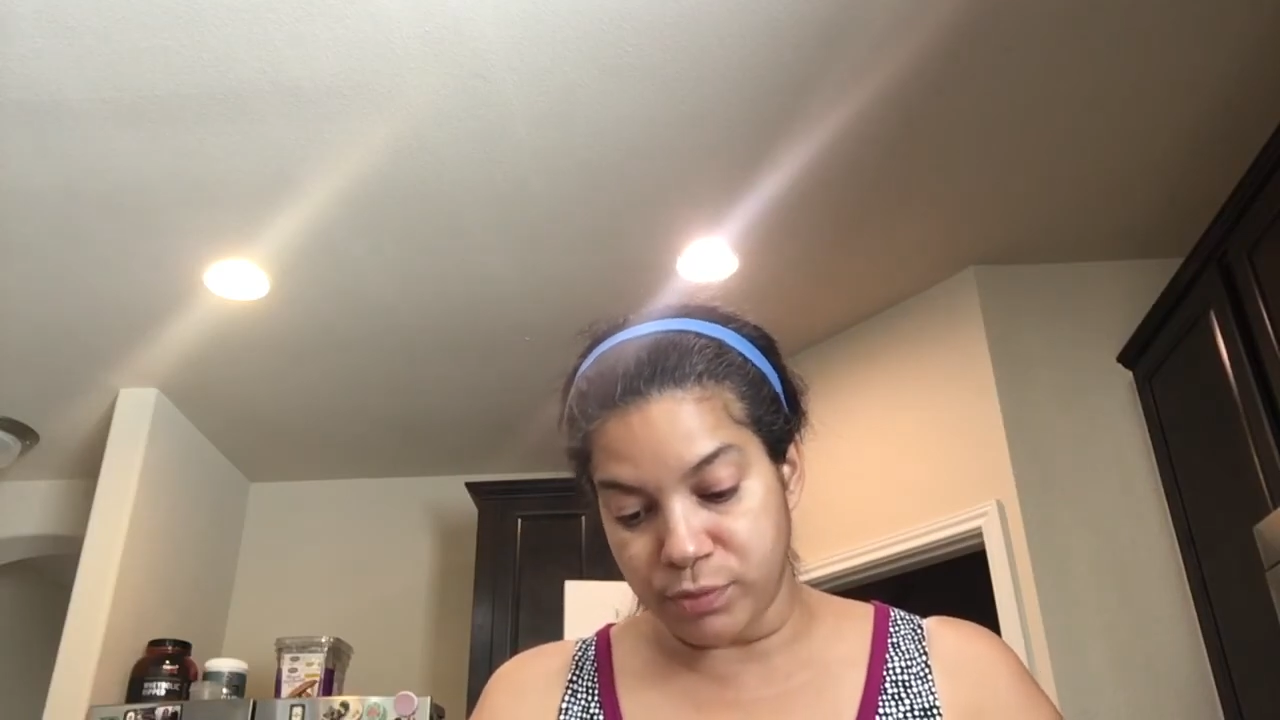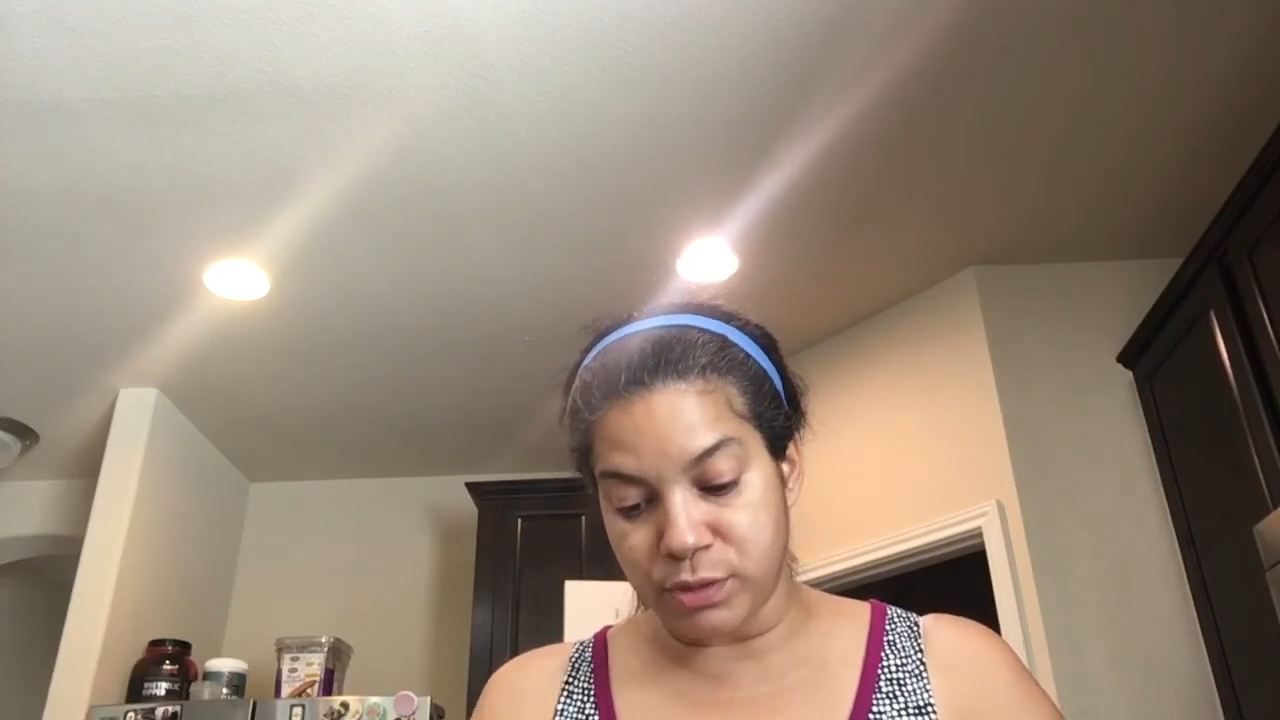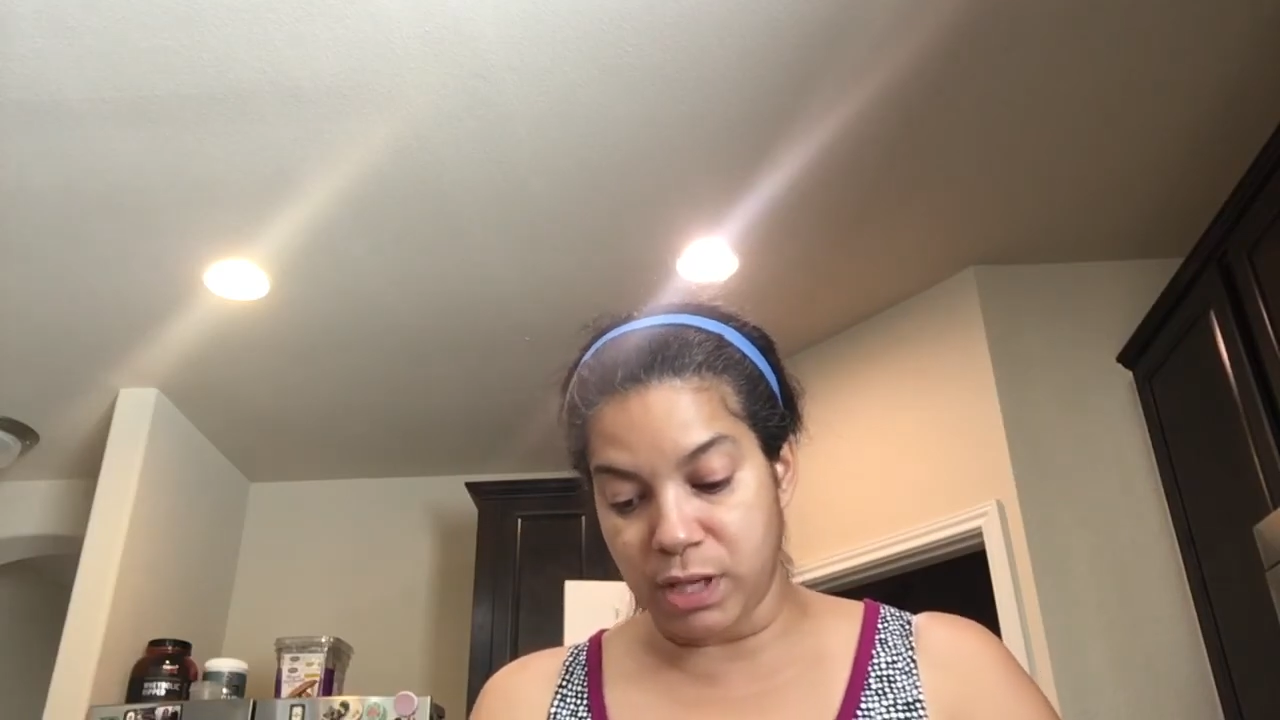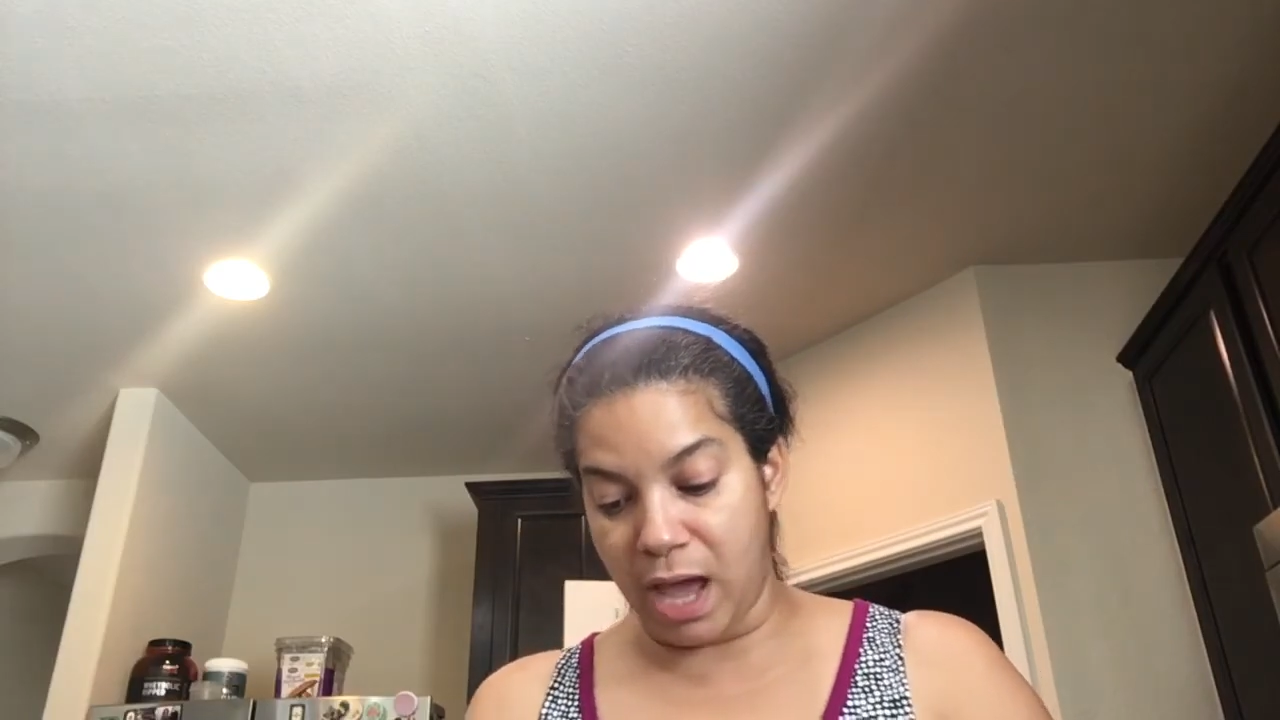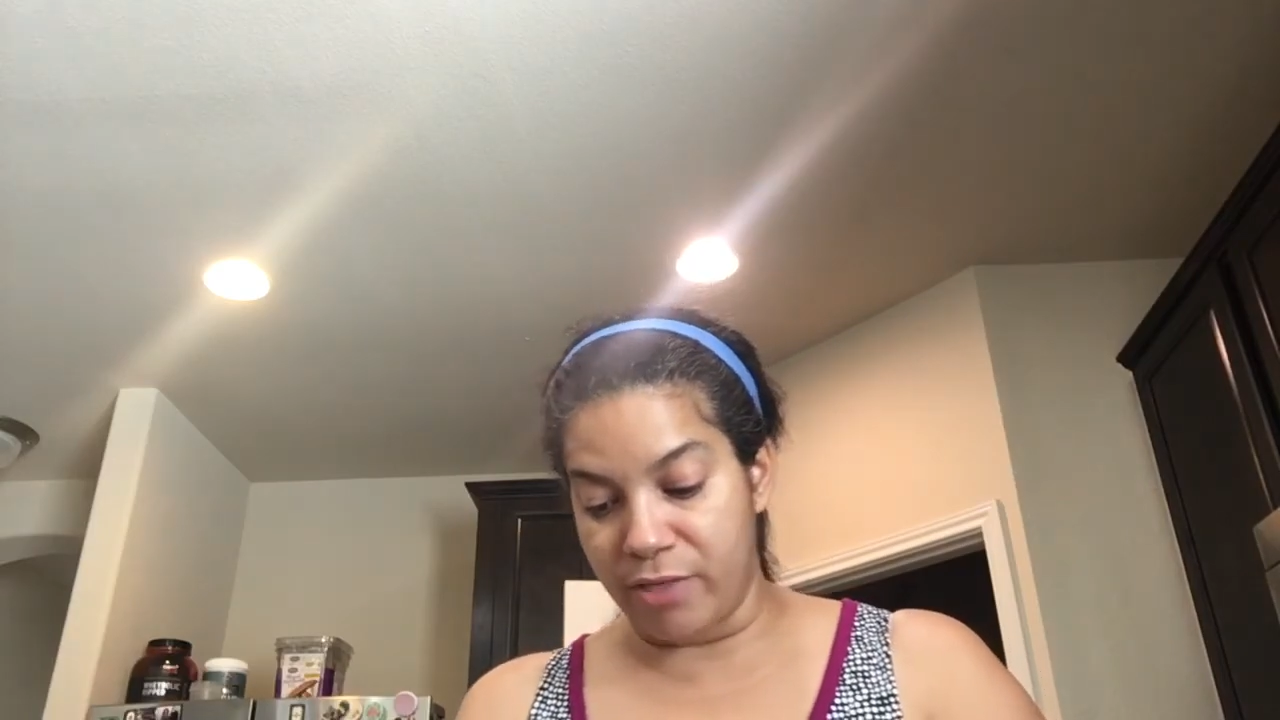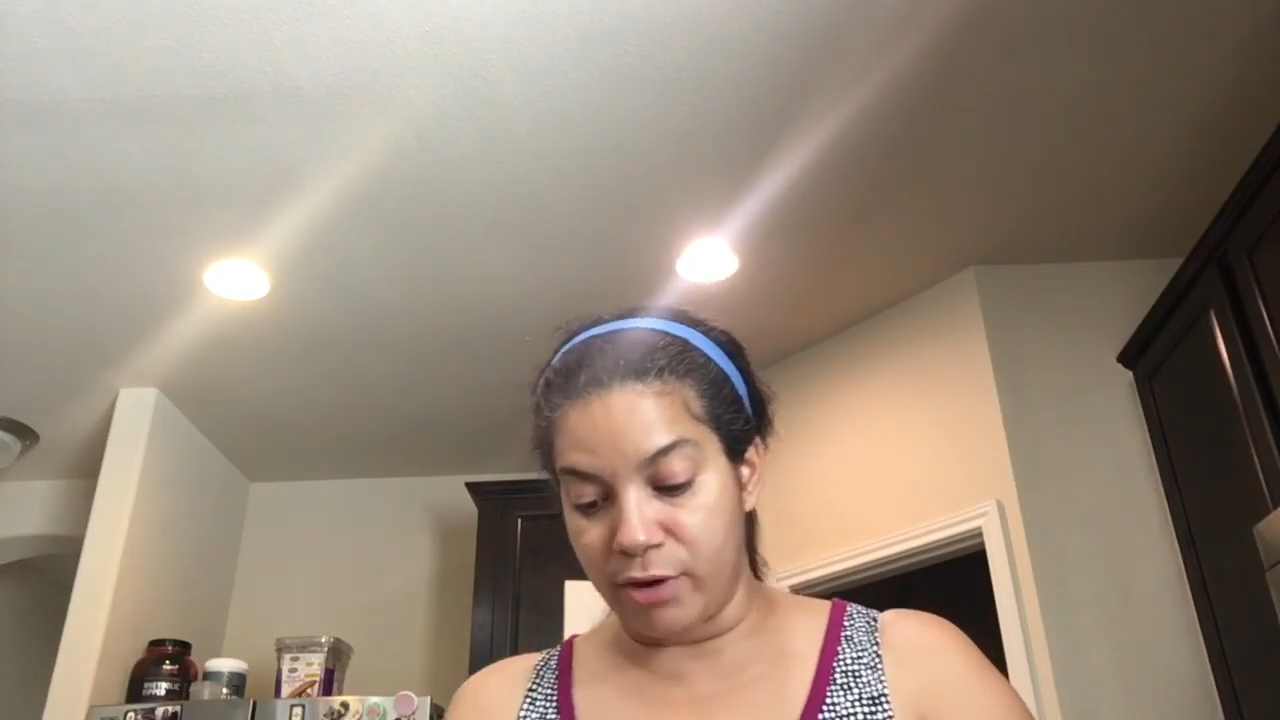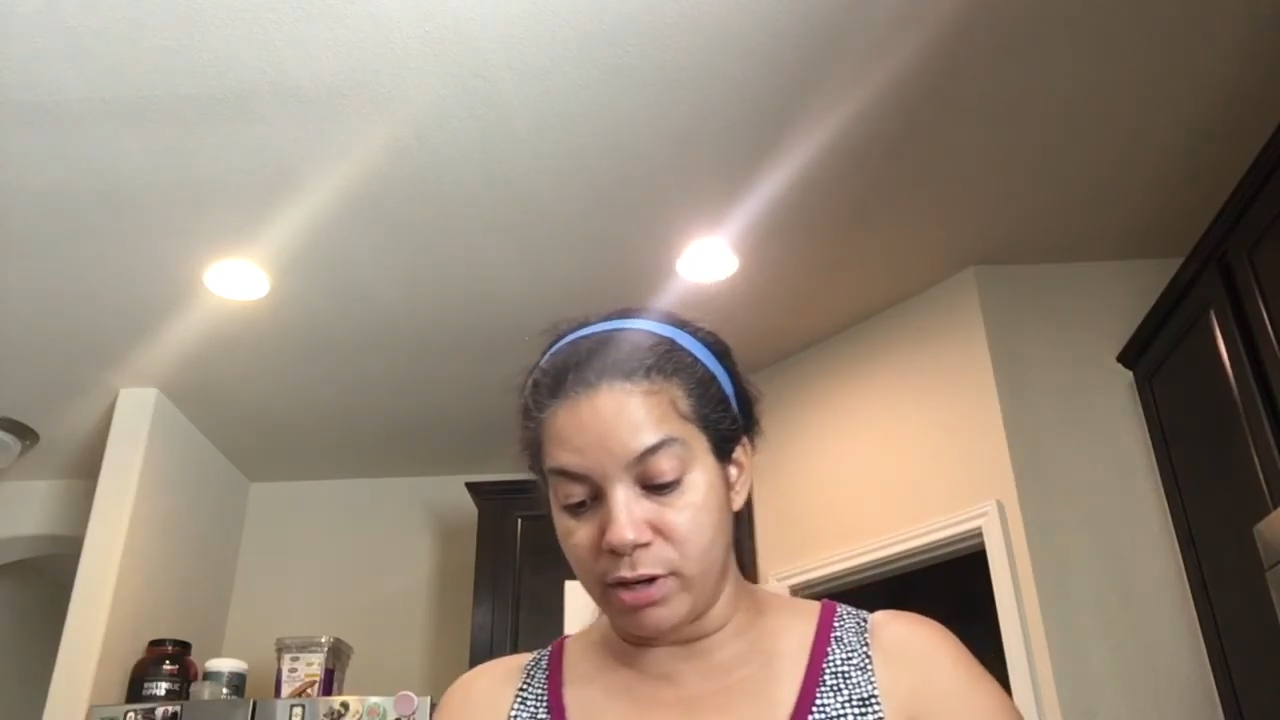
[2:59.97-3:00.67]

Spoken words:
together.